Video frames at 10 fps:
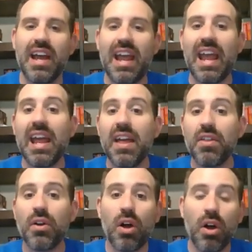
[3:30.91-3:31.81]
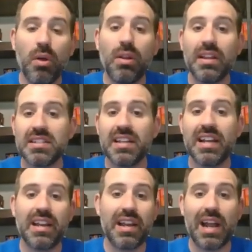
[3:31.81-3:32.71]
And they're all listed at
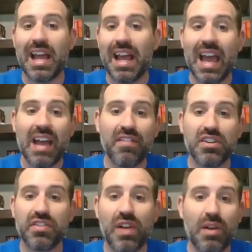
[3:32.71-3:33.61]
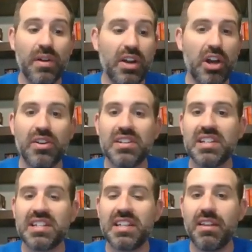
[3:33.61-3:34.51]
an average of right around
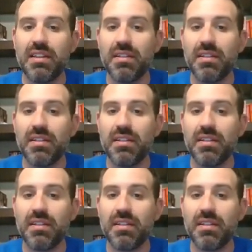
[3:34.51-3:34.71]
$160